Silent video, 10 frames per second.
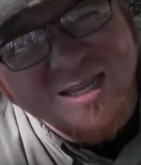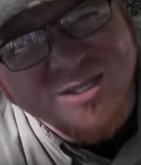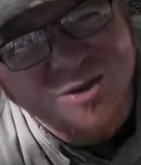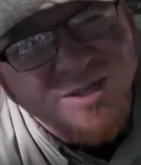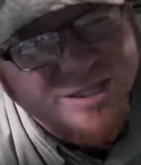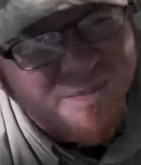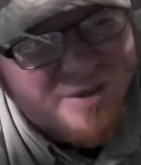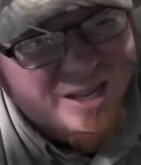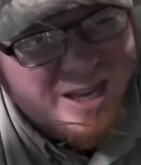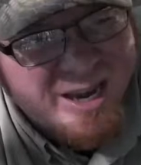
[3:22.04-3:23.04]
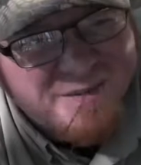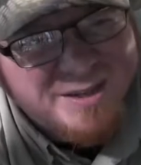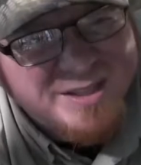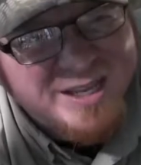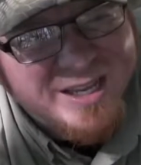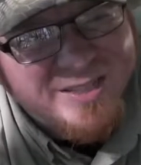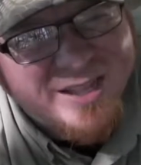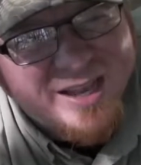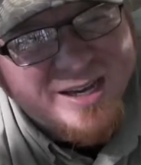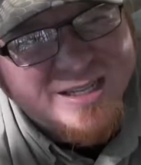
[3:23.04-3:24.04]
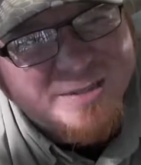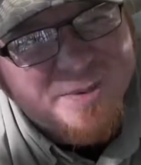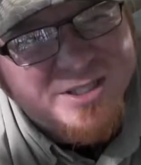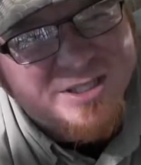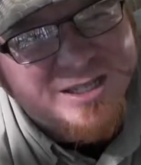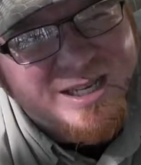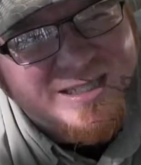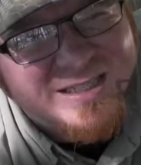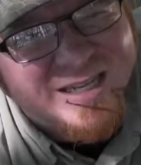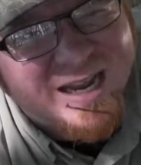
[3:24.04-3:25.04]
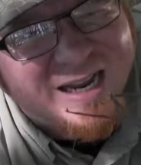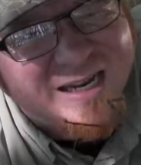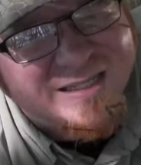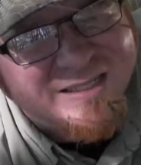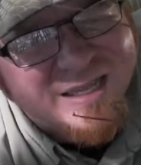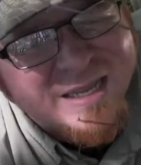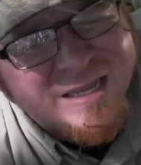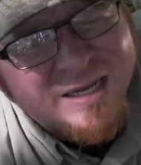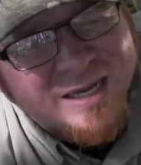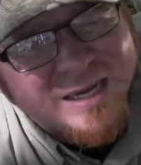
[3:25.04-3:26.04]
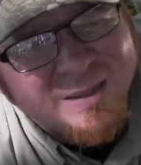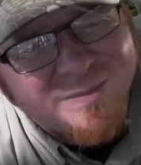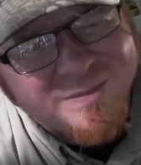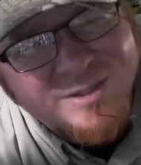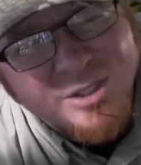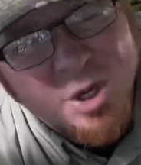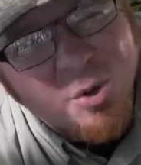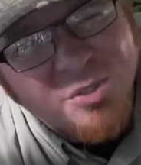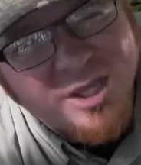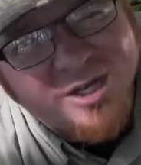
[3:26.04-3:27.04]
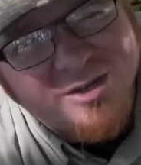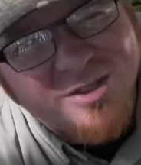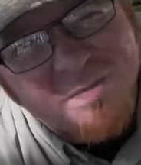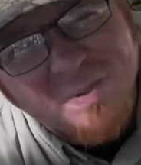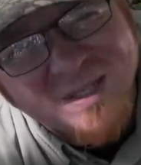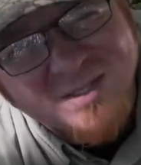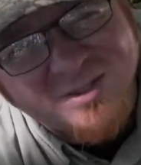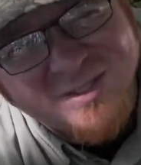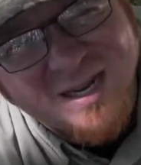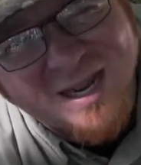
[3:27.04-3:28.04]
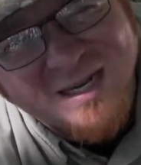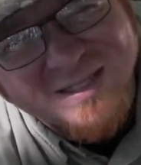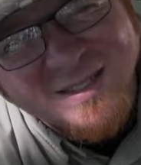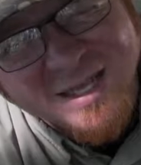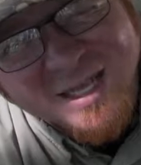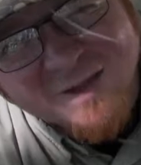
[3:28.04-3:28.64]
is going to be everything that is pencil lead size to no thicker than pencil size.